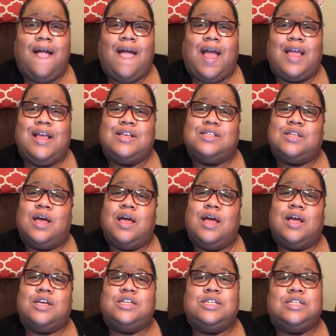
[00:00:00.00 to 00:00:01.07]
and he's
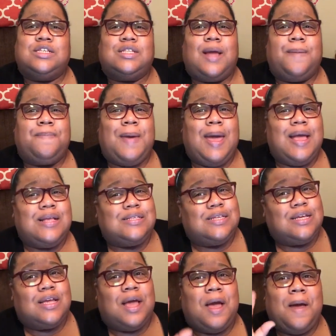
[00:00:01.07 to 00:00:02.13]
she's just like Basie